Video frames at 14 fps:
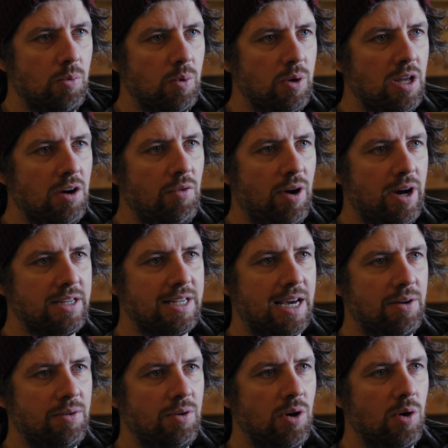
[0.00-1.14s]
we're going to write
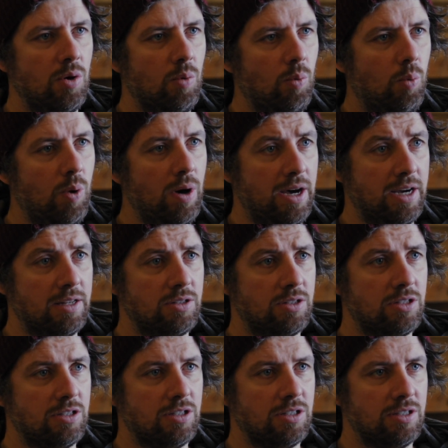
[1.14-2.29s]
down
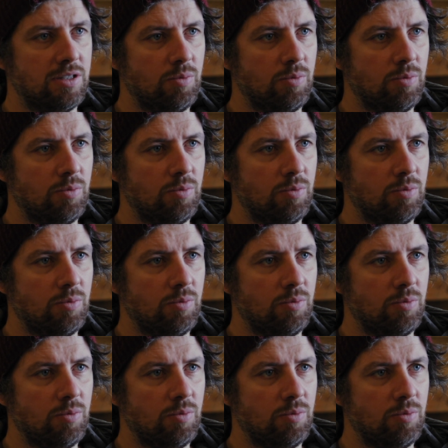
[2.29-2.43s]
words